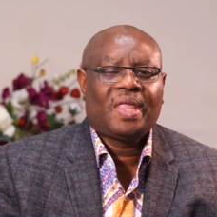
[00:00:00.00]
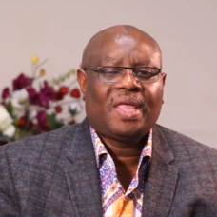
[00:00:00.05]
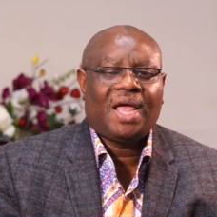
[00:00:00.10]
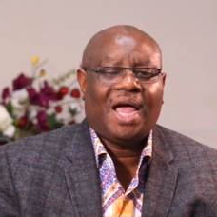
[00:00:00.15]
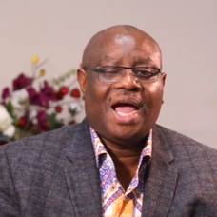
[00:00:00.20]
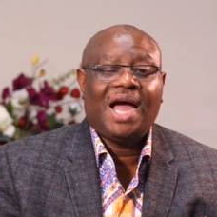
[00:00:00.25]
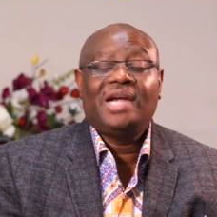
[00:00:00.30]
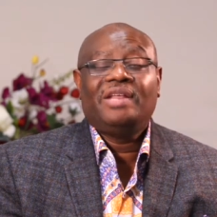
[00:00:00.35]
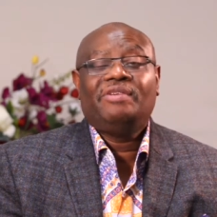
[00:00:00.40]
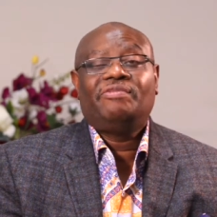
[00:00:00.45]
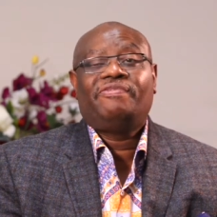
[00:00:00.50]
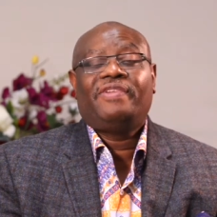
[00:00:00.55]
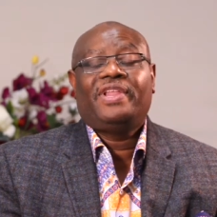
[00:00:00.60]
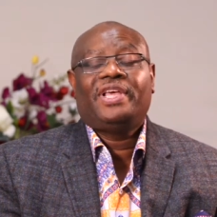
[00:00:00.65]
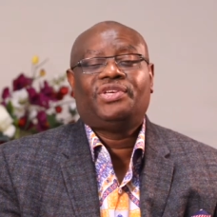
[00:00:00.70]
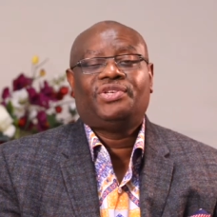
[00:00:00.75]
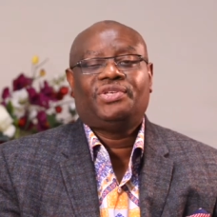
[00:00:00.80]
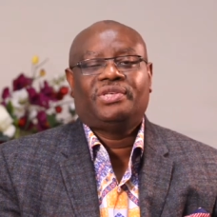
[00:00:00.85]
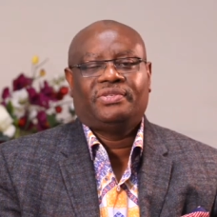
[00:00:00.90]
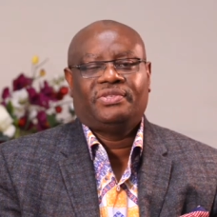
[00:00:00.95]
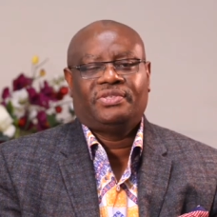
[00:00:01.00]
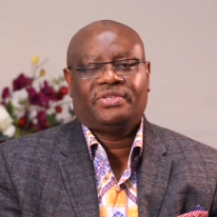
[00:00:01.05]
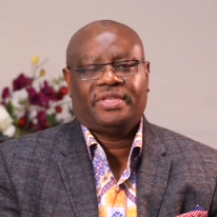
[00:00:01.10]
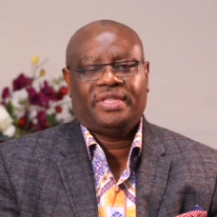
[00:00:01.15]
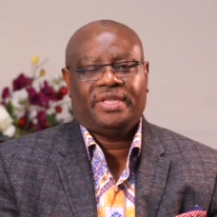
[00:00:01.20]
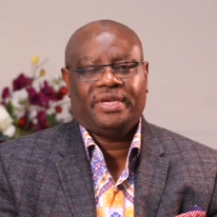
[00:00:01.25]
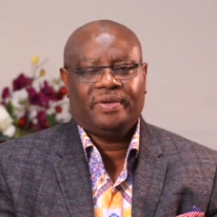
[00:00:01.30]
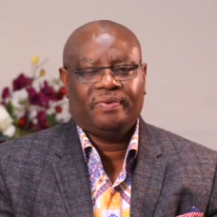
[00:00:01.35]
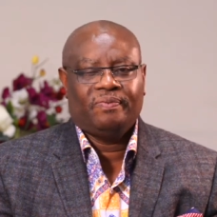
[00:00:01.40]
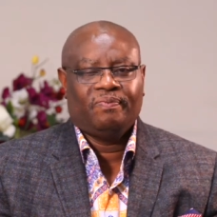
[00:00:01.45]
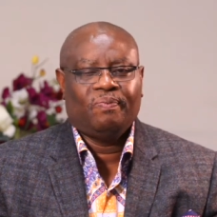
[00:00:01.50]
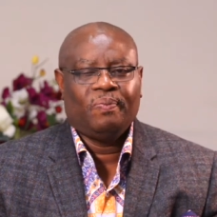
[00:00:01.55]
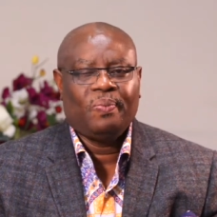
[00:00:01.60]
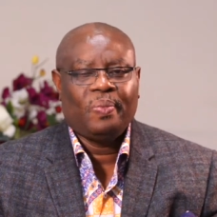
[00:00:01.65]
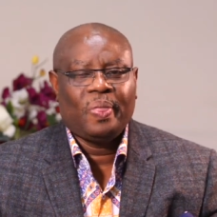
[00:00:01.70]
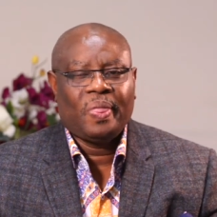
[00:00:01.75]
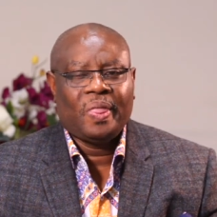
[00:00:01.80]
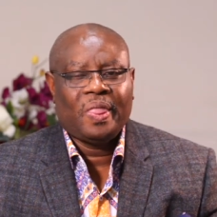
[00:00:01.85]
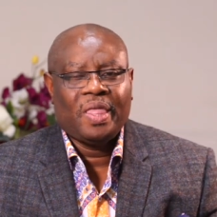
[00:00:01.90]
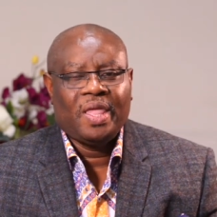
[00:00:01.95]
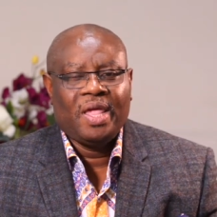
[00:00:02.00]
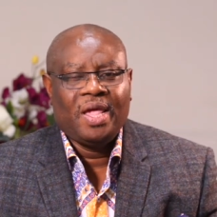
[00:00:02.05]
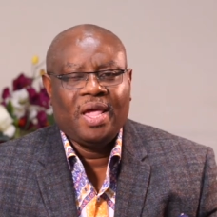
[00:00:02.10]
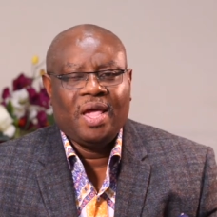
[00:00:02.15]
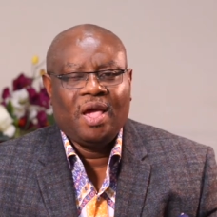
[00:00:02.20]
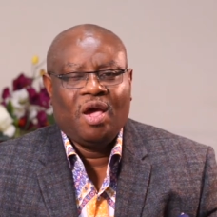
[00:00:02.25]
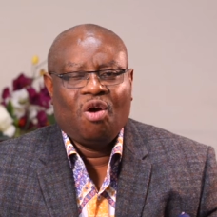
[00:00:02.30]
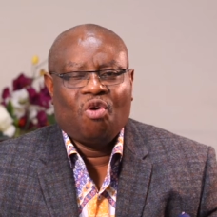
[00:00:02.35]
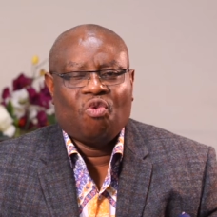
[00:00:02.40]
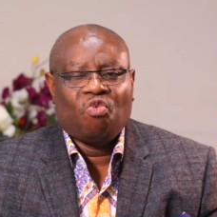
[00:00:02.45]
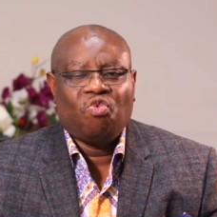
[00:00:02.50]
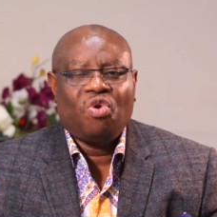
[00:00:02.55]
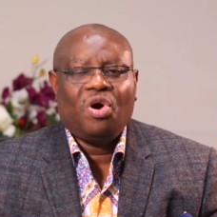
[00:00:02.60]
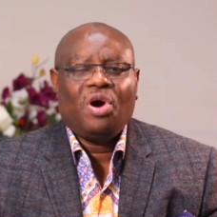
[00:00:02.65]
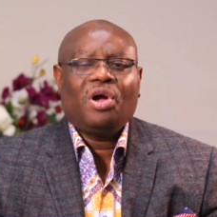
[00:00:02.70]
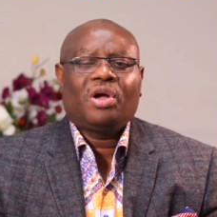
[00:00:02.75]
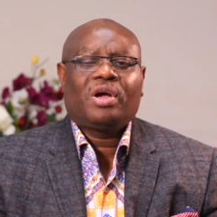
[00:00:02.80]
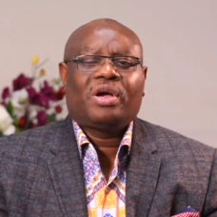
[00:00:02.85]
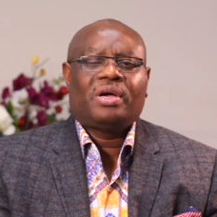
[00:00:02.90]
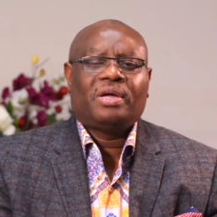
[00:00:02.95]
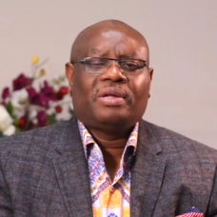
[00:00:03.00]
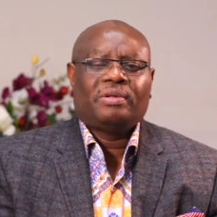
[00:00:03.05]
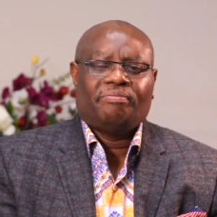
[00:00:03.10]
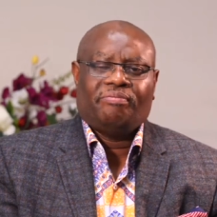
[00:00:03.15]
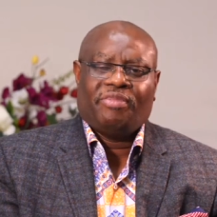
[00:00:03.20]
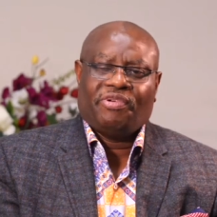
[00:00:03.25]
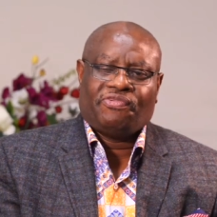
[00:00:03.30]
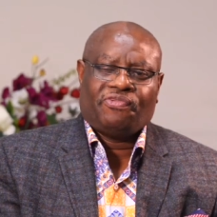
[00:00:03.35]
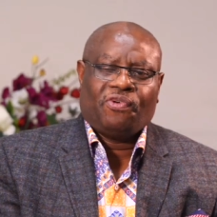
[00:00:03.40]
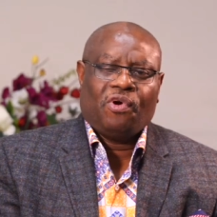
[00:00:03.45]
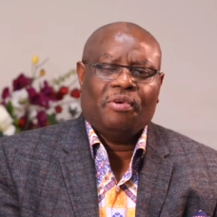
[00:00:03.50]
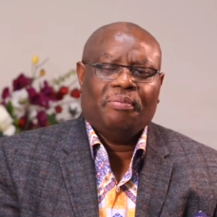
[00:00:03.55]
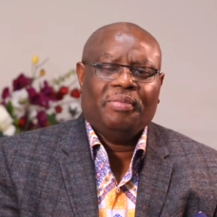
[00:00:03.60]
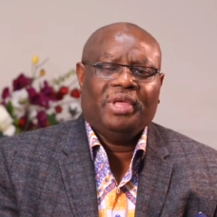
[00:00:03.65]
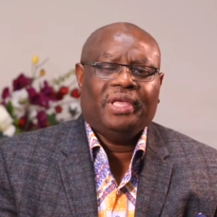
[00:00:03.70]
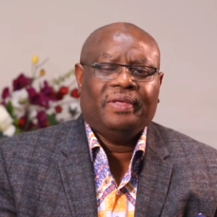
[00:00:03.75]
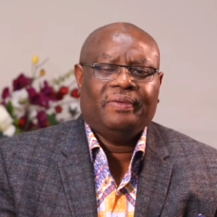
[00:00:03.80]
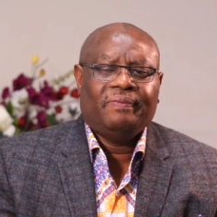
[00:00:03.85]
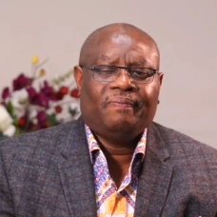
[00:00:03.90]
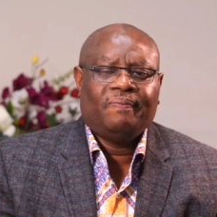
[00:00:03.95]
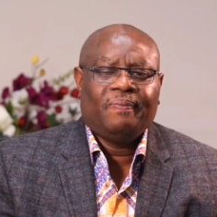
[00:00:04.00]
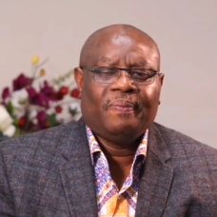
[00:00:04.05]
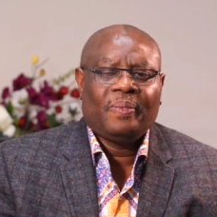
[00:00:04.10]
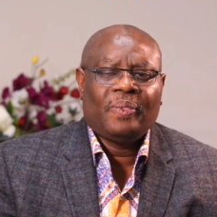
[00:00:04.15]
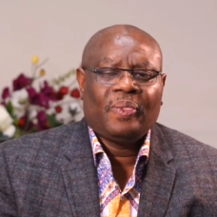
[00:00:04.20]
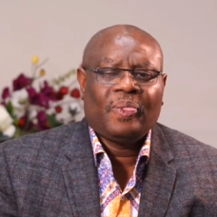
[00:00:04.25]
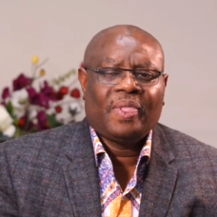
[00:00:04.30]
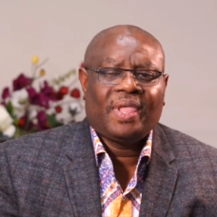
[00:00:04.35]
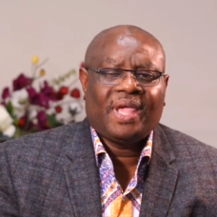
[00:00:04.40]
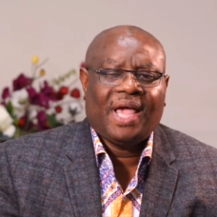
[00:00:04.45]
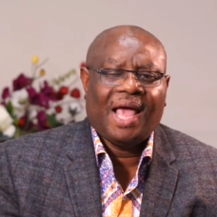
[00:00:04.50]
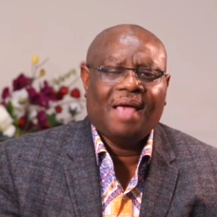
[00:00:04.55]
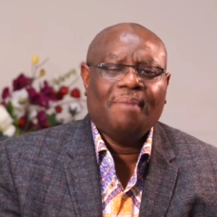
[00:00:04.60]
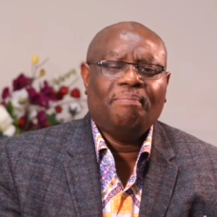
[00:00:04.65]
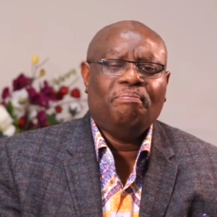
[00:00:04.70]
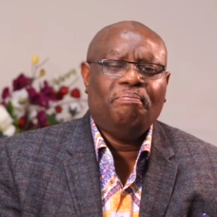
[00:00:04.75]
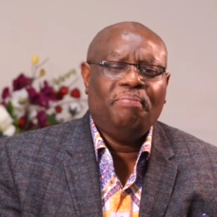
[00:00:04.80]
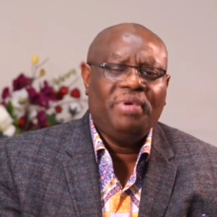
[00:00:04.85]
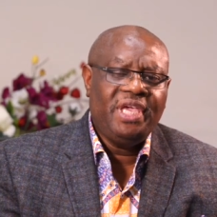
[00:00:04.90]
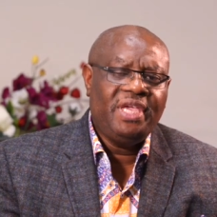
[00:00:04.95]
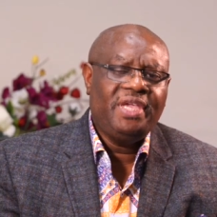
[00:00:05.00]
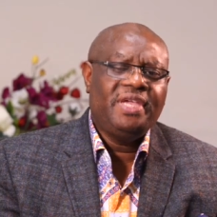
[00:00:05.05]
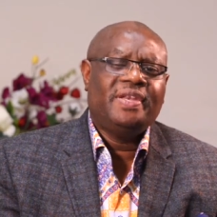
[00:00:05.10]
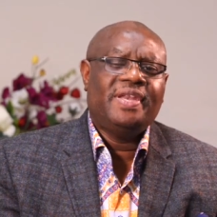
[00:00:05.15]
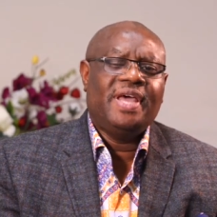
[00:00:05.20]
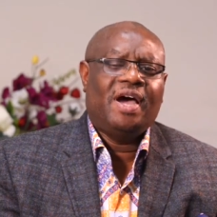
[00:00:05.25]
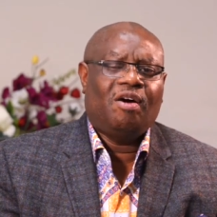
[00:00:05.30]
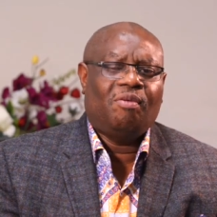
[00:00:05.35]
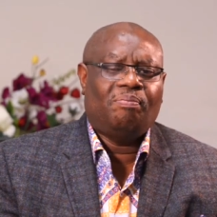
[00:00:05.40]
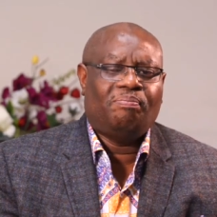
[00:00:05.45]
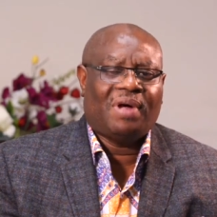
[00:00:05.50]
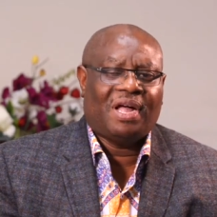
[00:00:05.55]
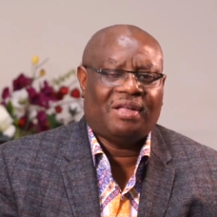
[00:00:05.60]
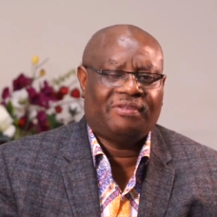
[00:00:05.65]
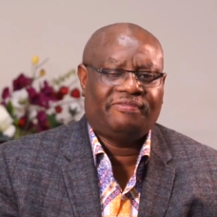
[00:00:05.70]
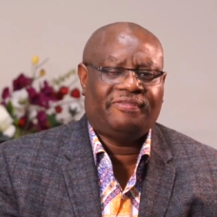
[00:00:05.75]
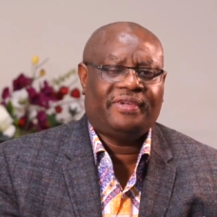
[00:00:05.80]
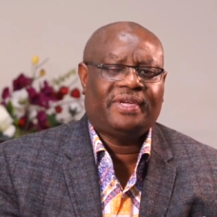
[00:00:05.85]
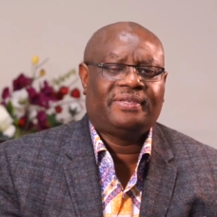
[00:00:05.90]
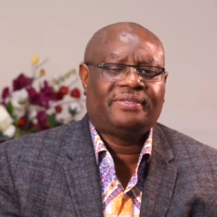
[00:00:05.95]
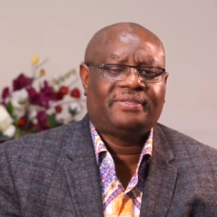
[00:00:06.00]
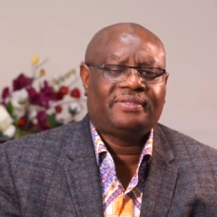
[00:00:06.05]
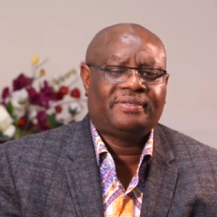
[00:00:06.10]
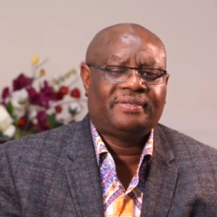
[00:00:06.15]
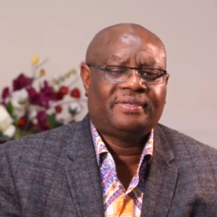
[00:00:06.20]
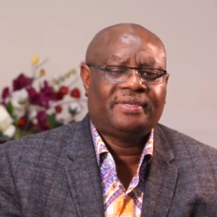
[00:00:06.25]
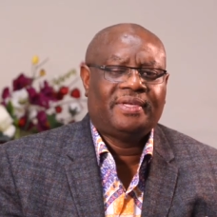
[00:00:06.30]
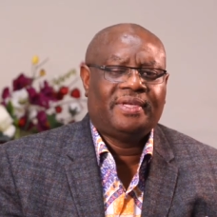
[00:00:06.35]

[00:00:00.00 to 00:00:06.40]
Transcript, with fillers: Our reflection today Walk before me and be thou perfect.